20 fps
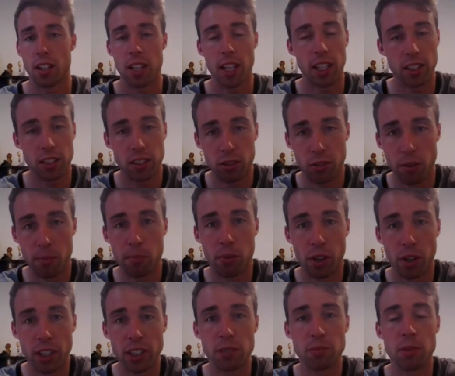needs to
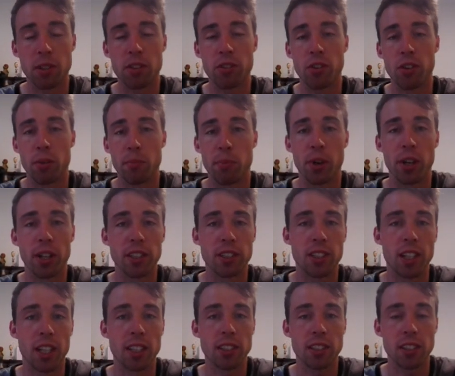impress me through the
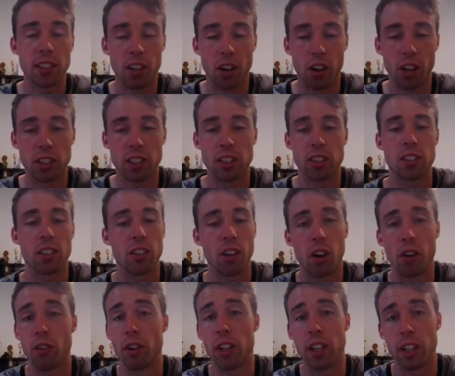pre-season. I
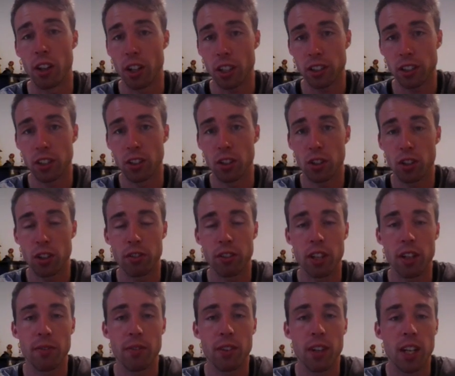really like the look of
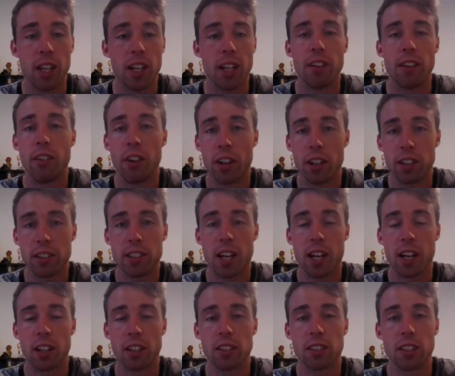him. Very
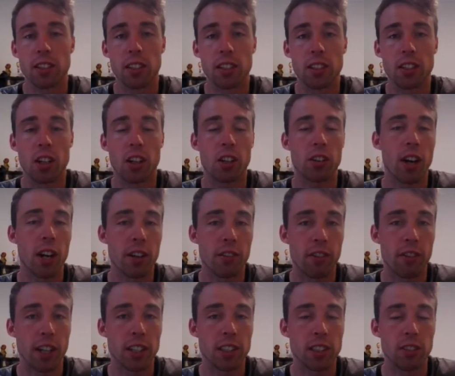talented, got great
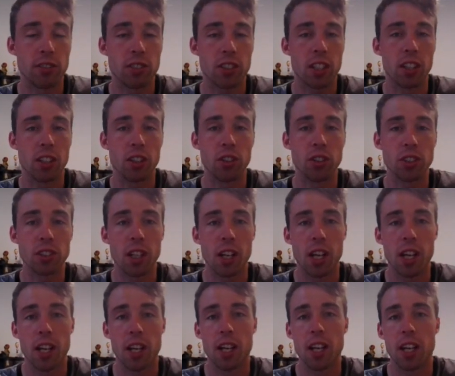evasive skills,
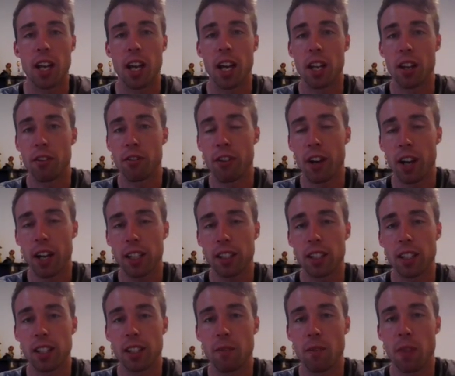and the fact
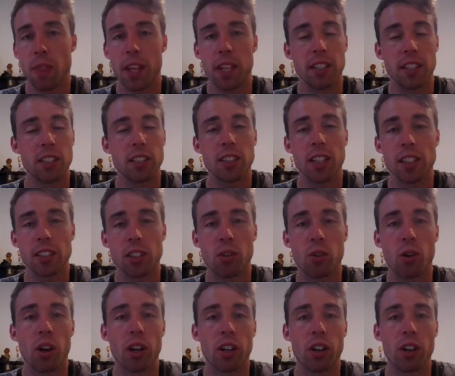that he just hasn't
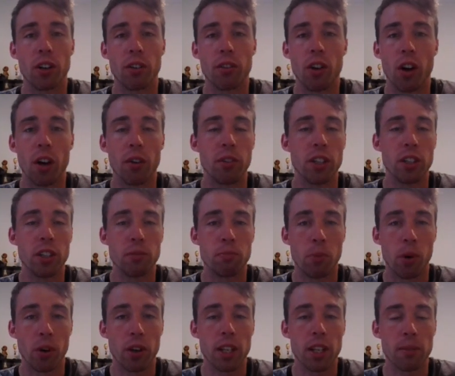quite got it right with his
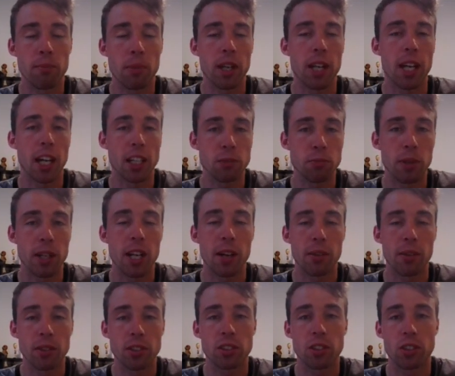body, but he has been able
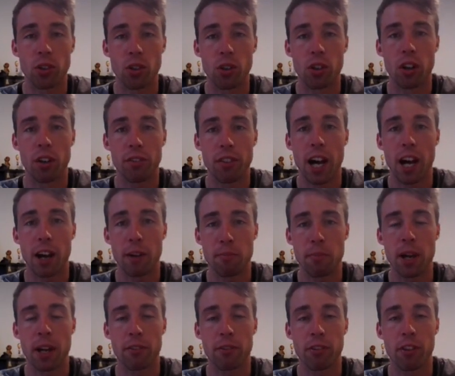to score off the
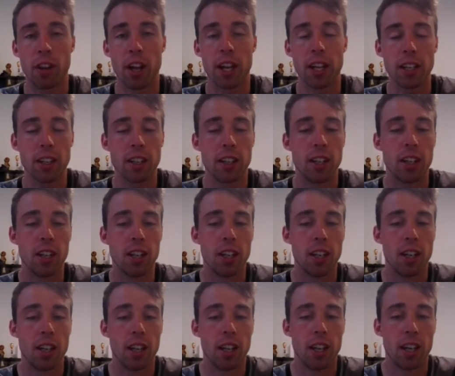halfback flank.
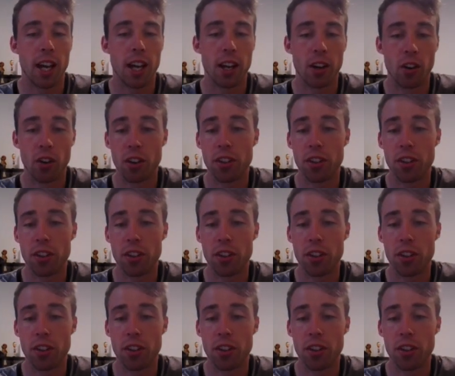And I